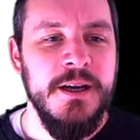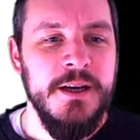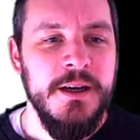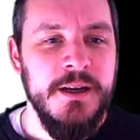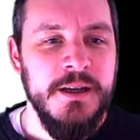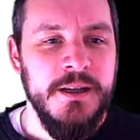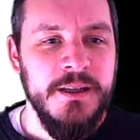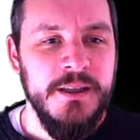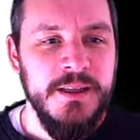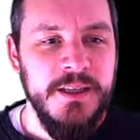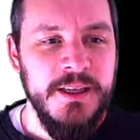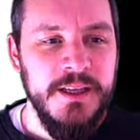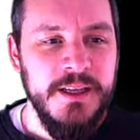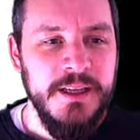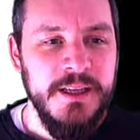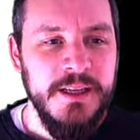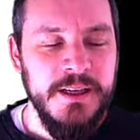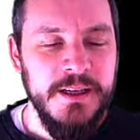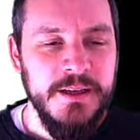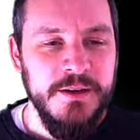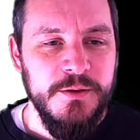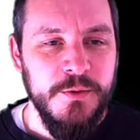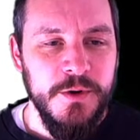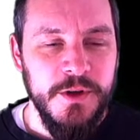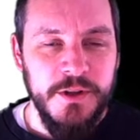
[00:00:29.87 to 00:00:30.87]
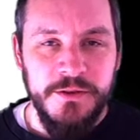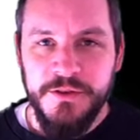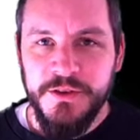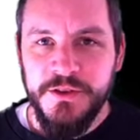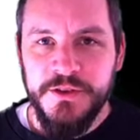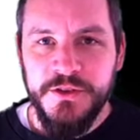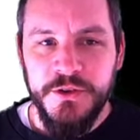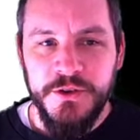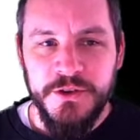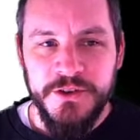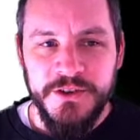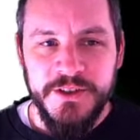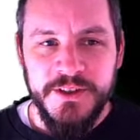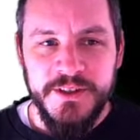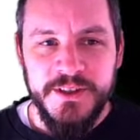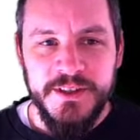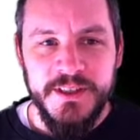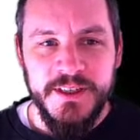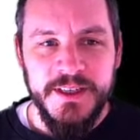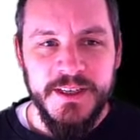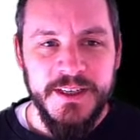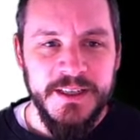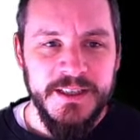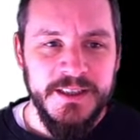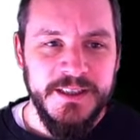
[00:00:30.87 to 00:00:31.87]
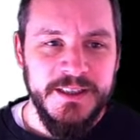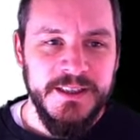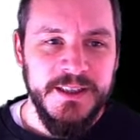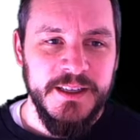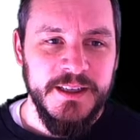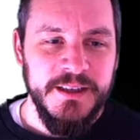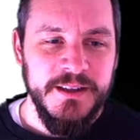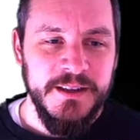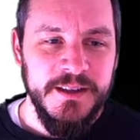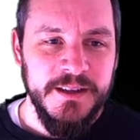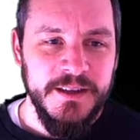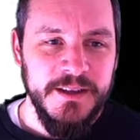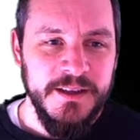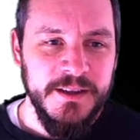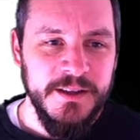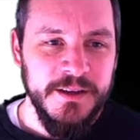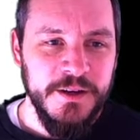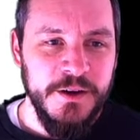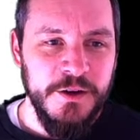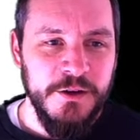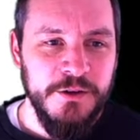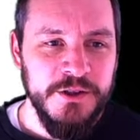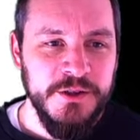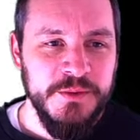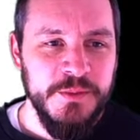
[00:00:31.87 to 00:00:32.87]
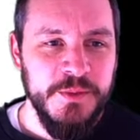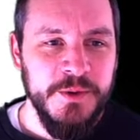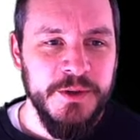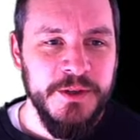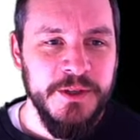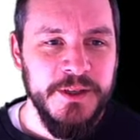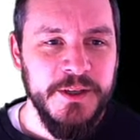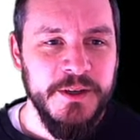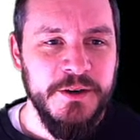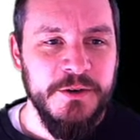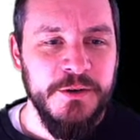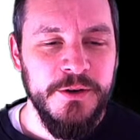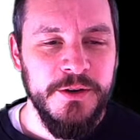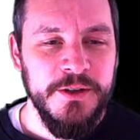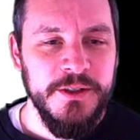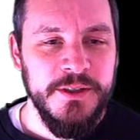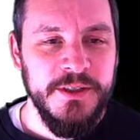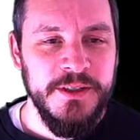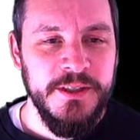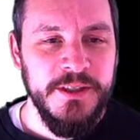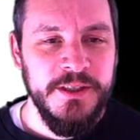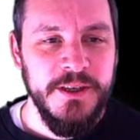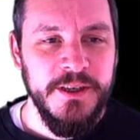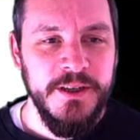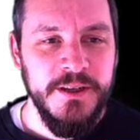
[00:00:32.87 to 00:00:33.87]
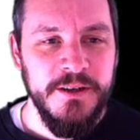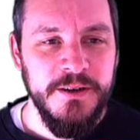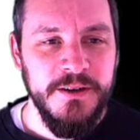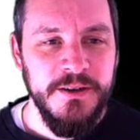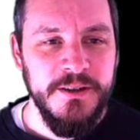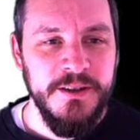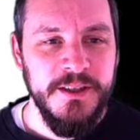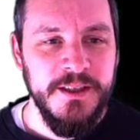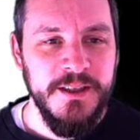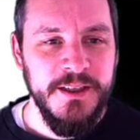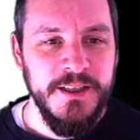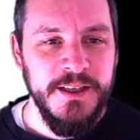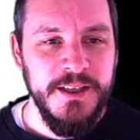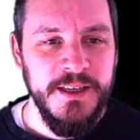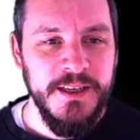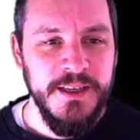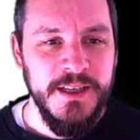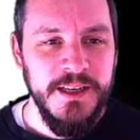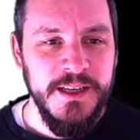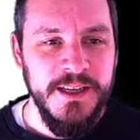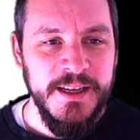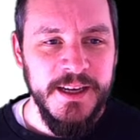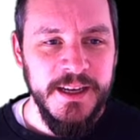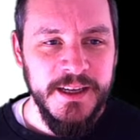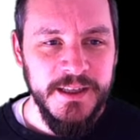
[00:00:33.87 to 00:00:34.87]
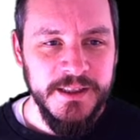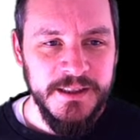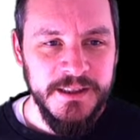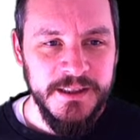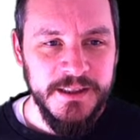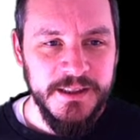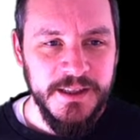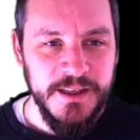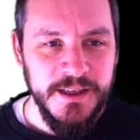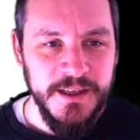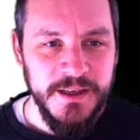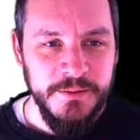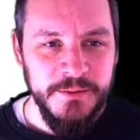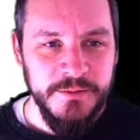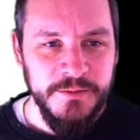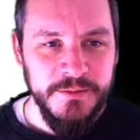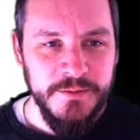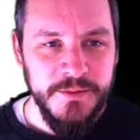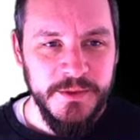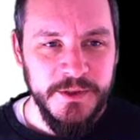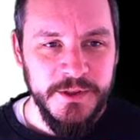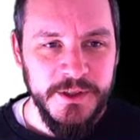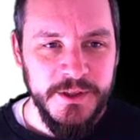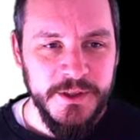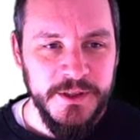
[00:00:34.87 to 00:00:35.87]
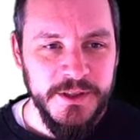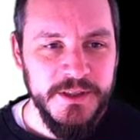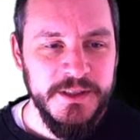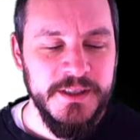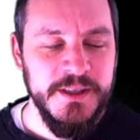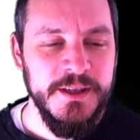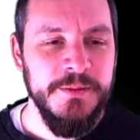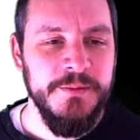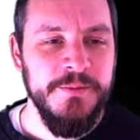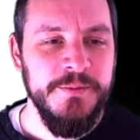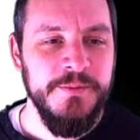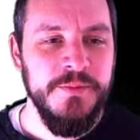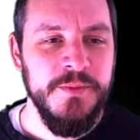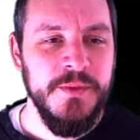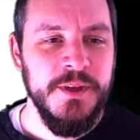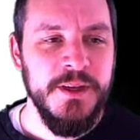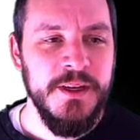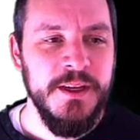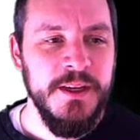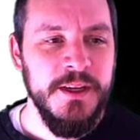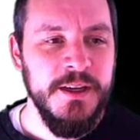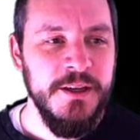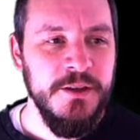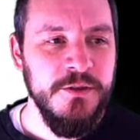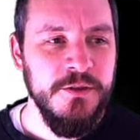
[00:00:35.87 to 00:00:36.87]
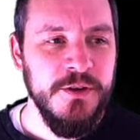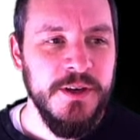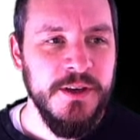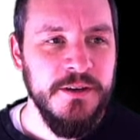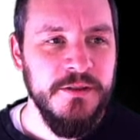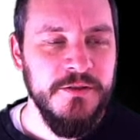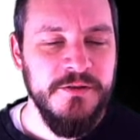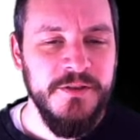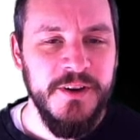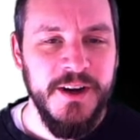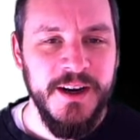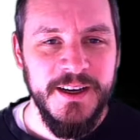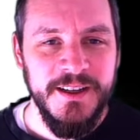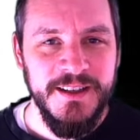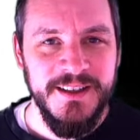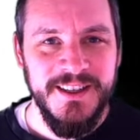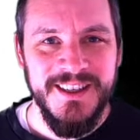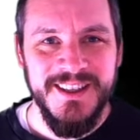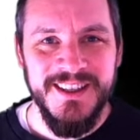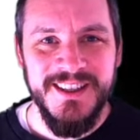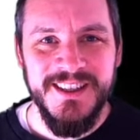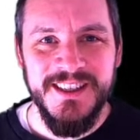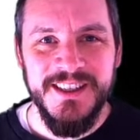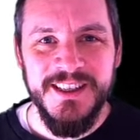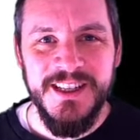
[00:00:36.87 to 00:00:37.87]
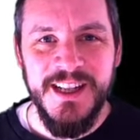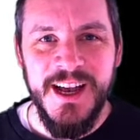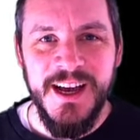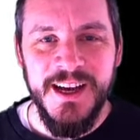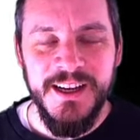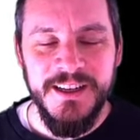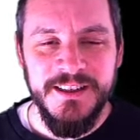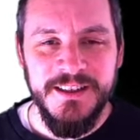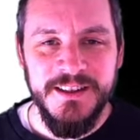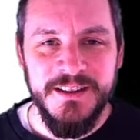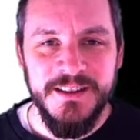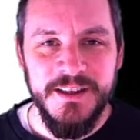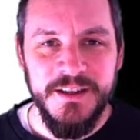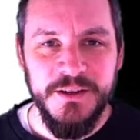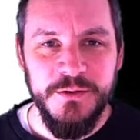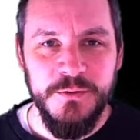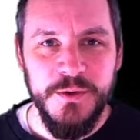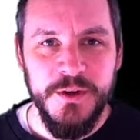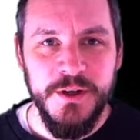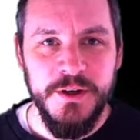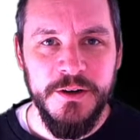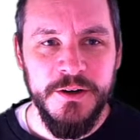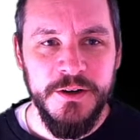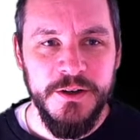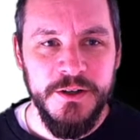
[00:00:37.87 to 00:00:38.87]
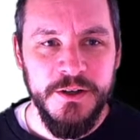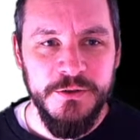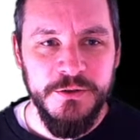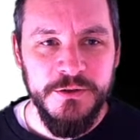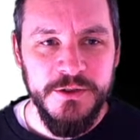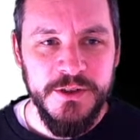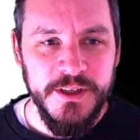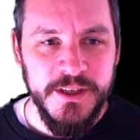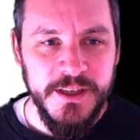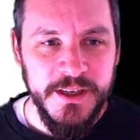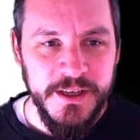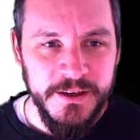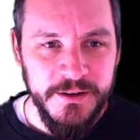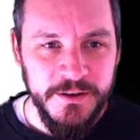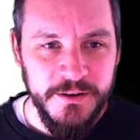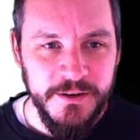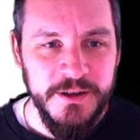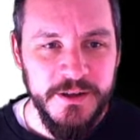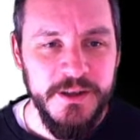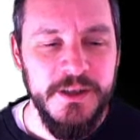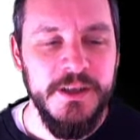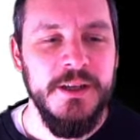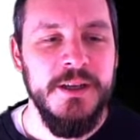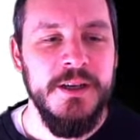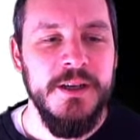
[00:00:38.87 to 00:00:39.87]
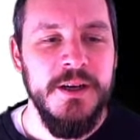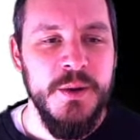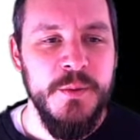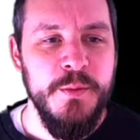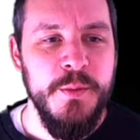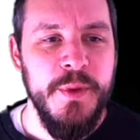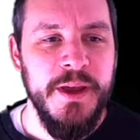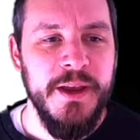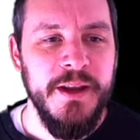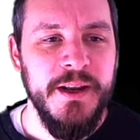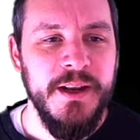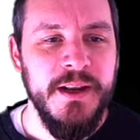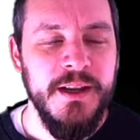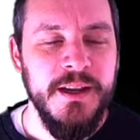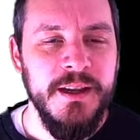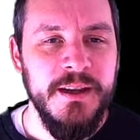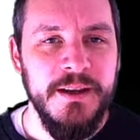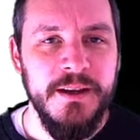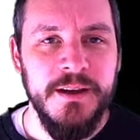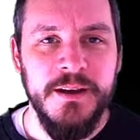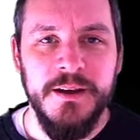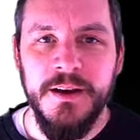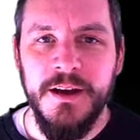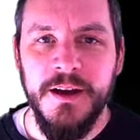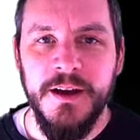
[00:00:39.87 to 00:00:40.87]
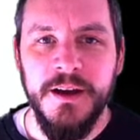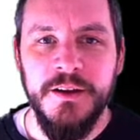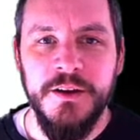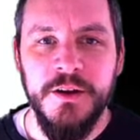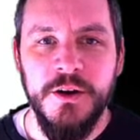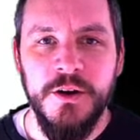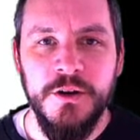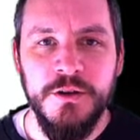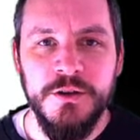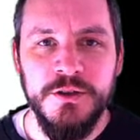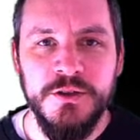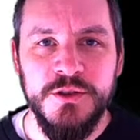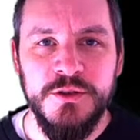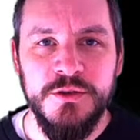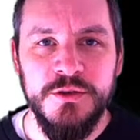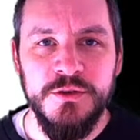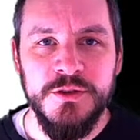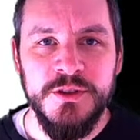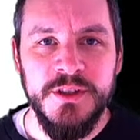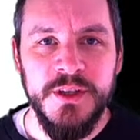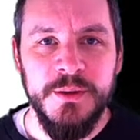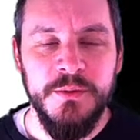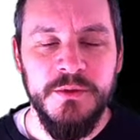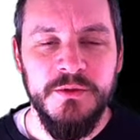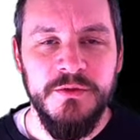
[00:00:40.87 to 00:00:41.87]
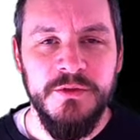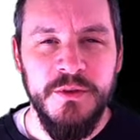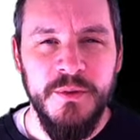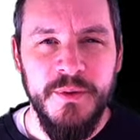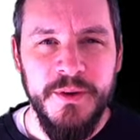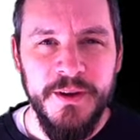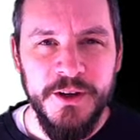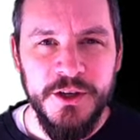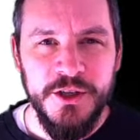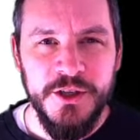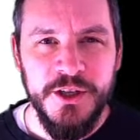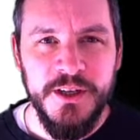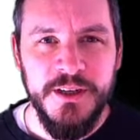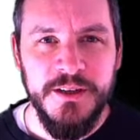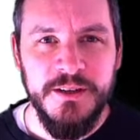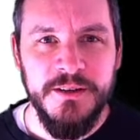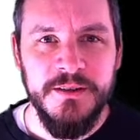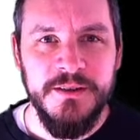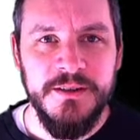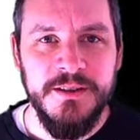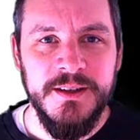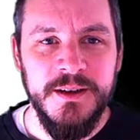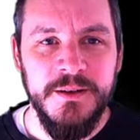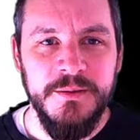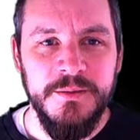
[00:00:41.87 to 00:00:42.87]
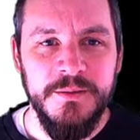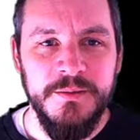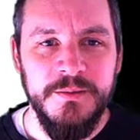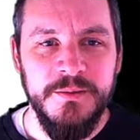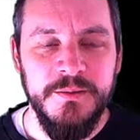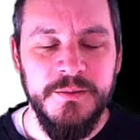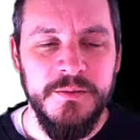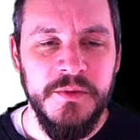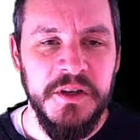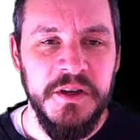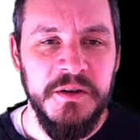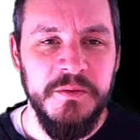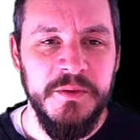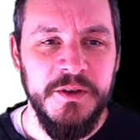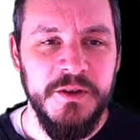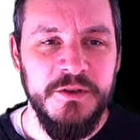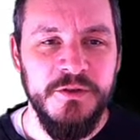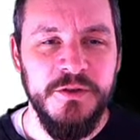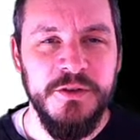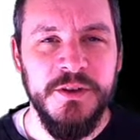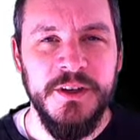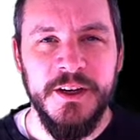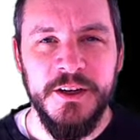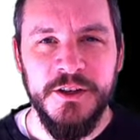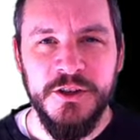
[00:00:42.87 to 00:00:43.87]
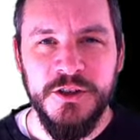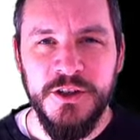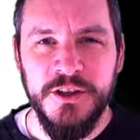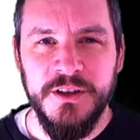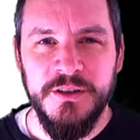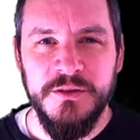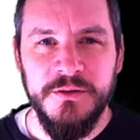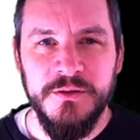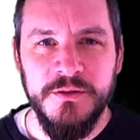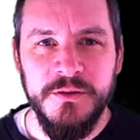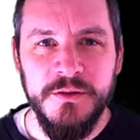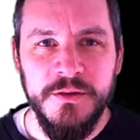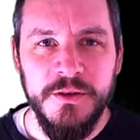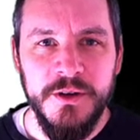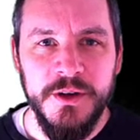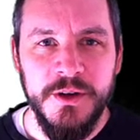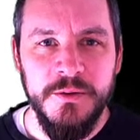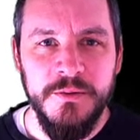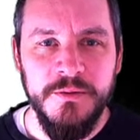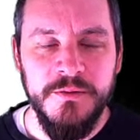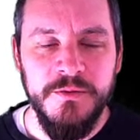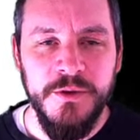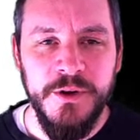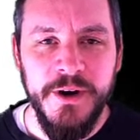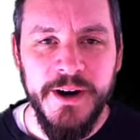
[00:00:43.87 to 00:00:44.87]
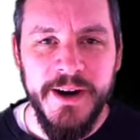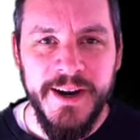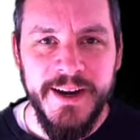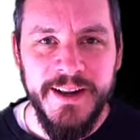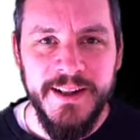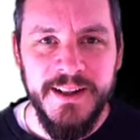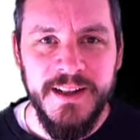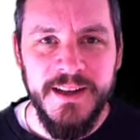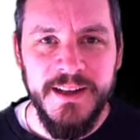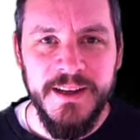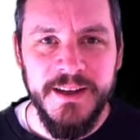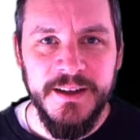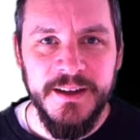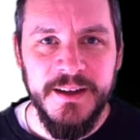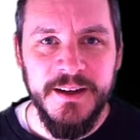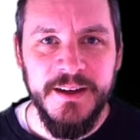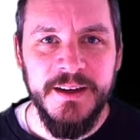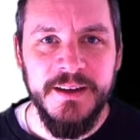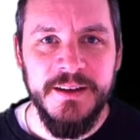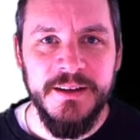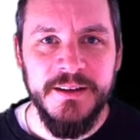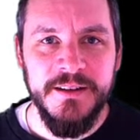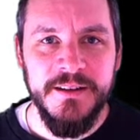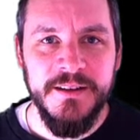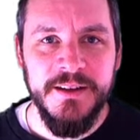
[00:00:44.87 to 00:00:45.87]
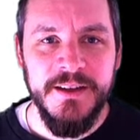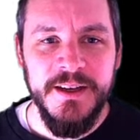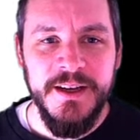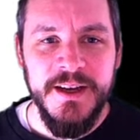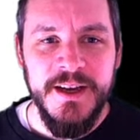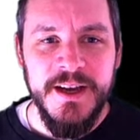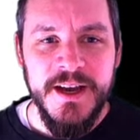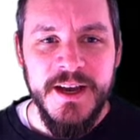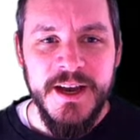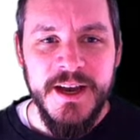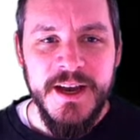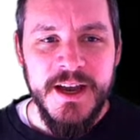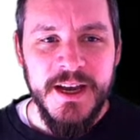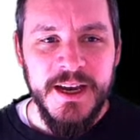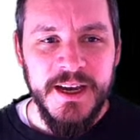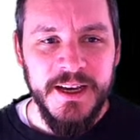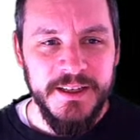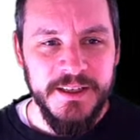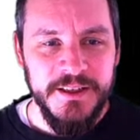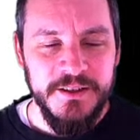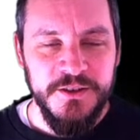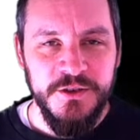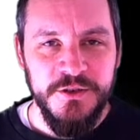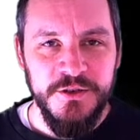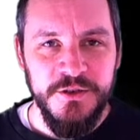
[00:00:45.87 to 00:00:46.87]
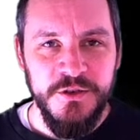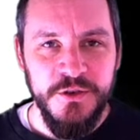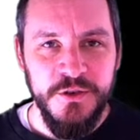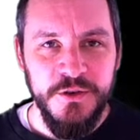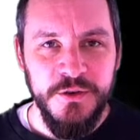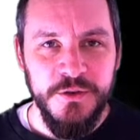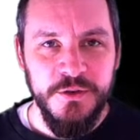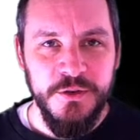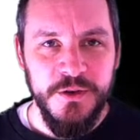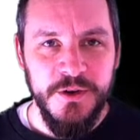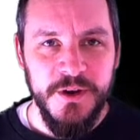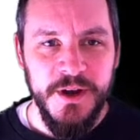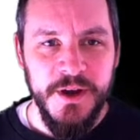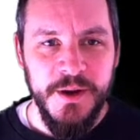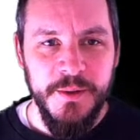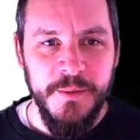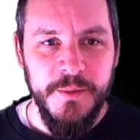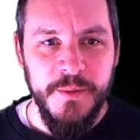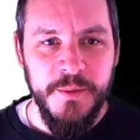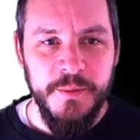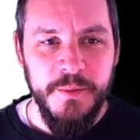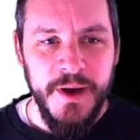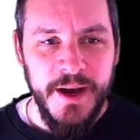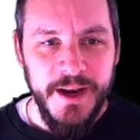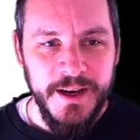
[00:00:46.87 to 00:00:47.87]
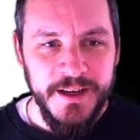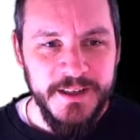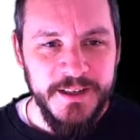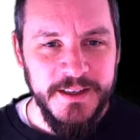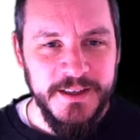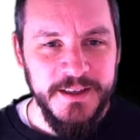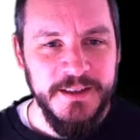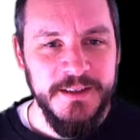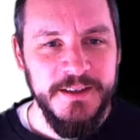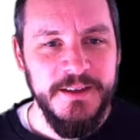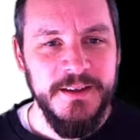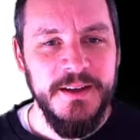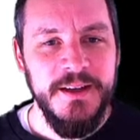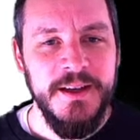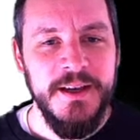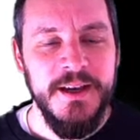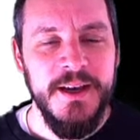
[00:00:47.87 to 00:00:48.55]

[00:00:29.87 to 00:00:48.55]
One of the sources is the corresponding course on the Elias system. Here you can find the slides that we are using here mainly, and also some information, some introduction for handling and getting to know Python.